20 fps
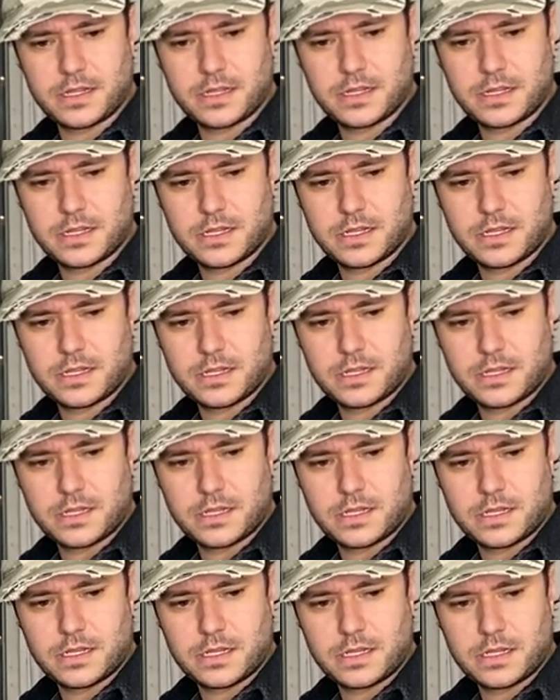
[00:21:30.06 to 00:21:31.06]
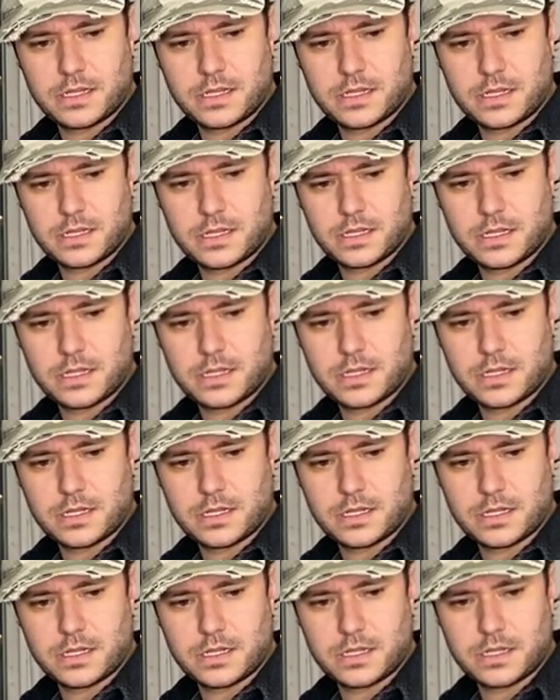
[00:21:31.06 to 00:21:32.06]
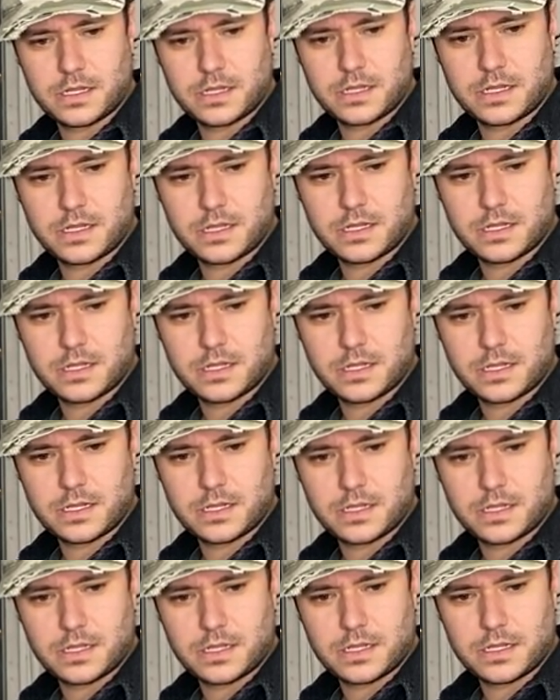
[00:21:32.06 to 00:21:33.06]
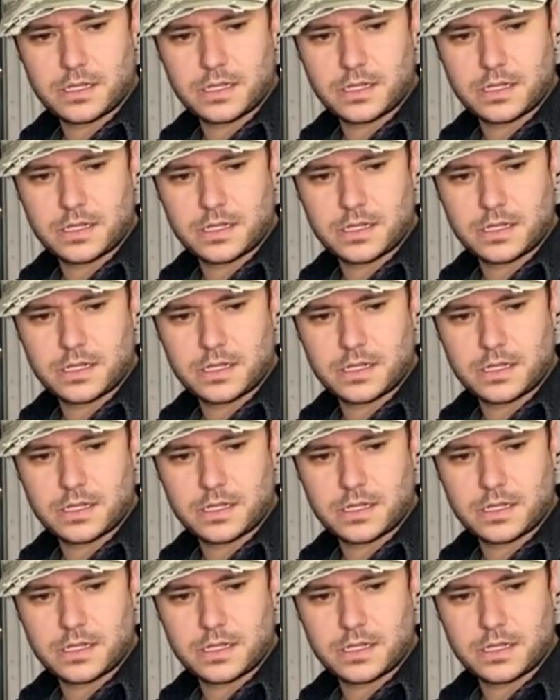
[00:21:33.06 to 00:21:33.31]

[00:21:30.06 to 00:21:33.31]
[no speech]